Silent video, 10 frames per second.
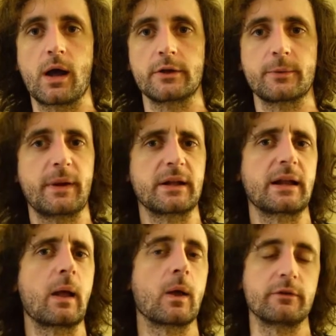depending on
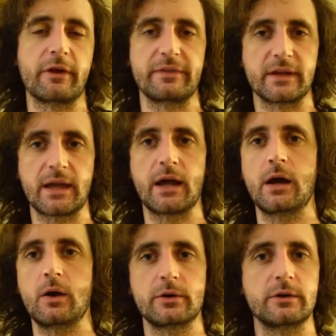how long you've had the
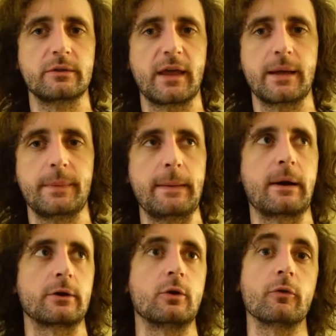account, and PayPal
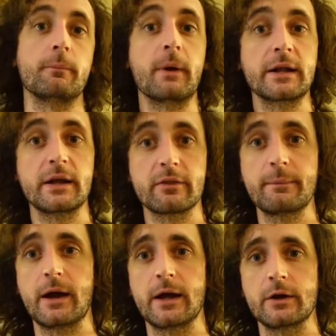can hold the money on the
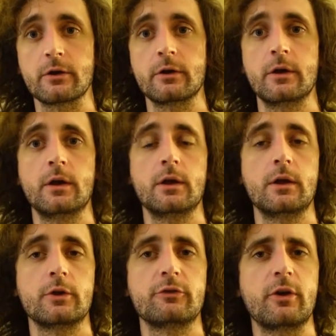buyer.
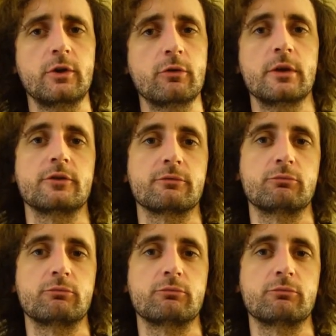So you really just